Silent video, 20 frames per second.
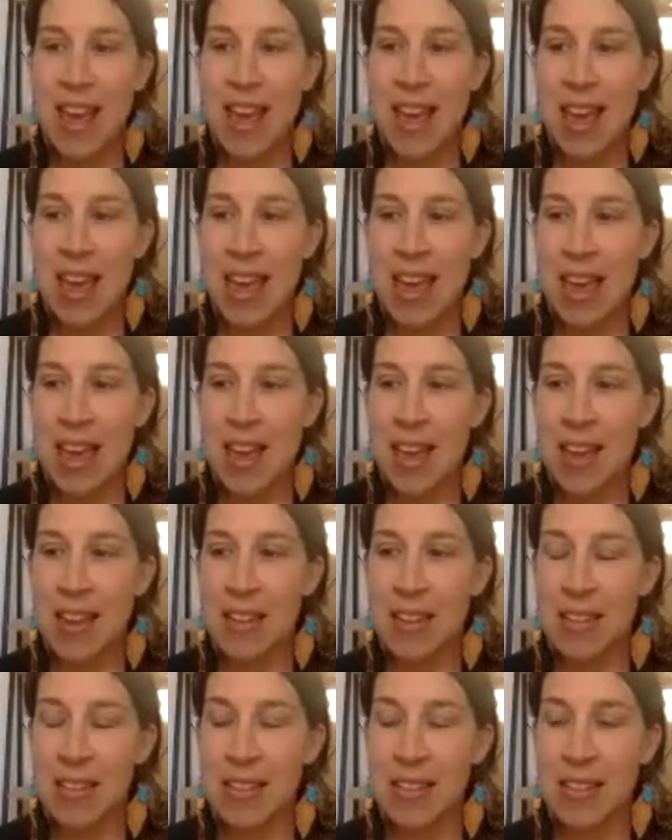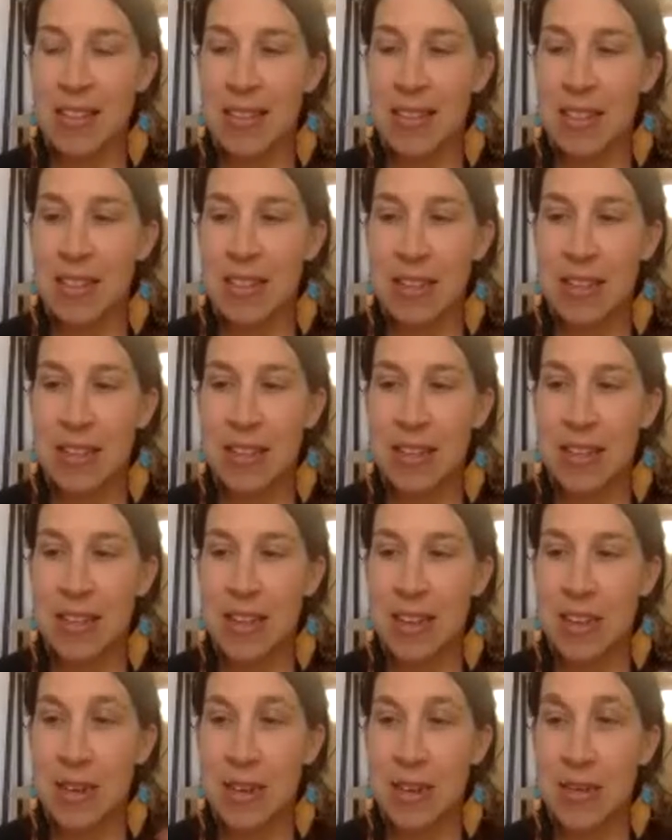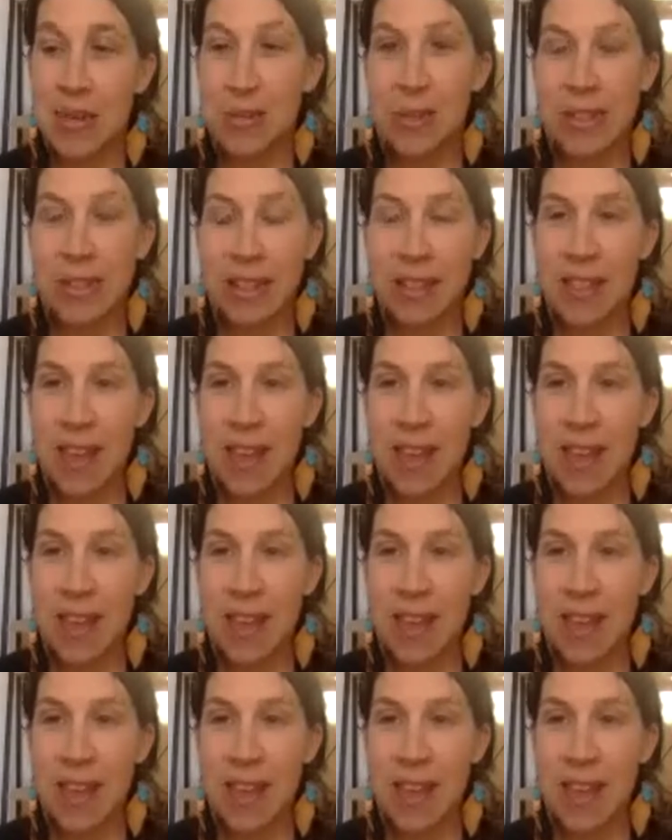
and using